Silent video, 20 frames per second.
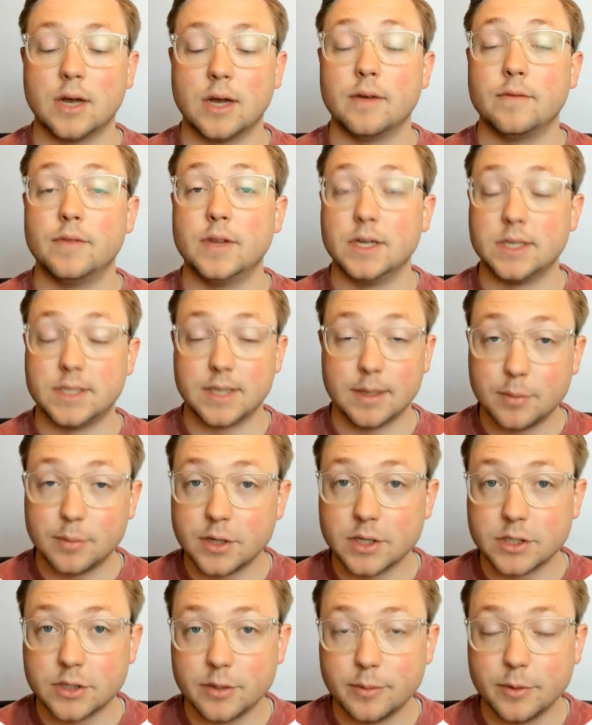of the December
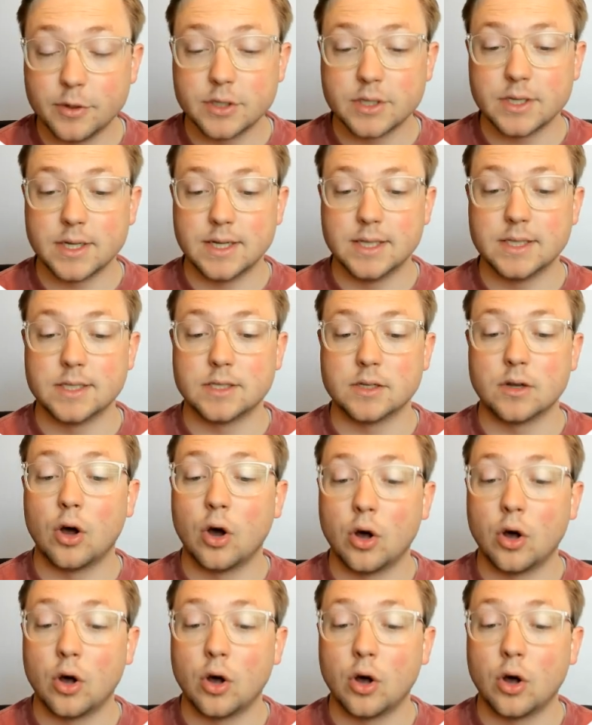distribution is